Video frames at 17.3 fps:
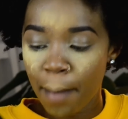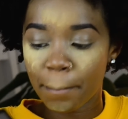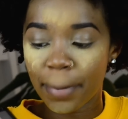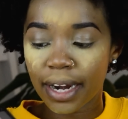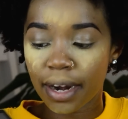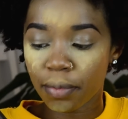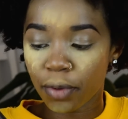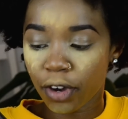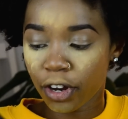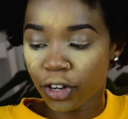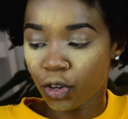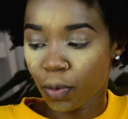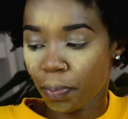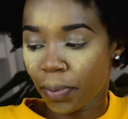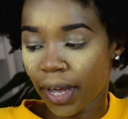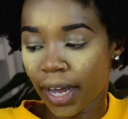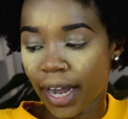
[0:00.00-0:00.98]
but I'm going to
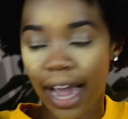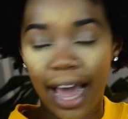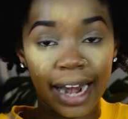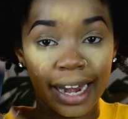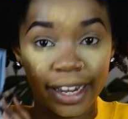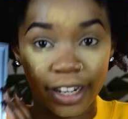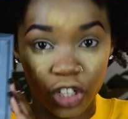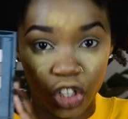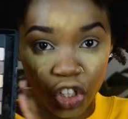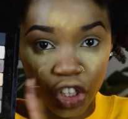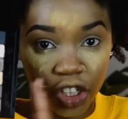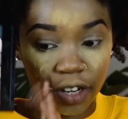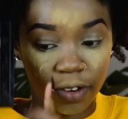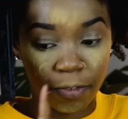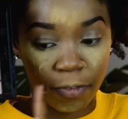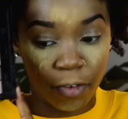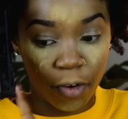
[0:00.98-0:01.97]
pick a lid
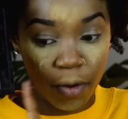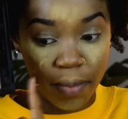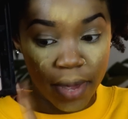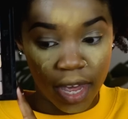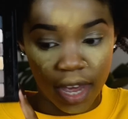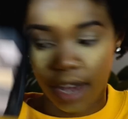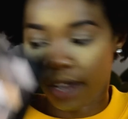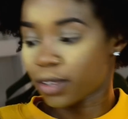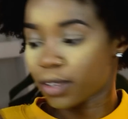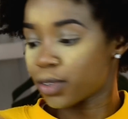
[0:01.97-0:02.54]
shade from here.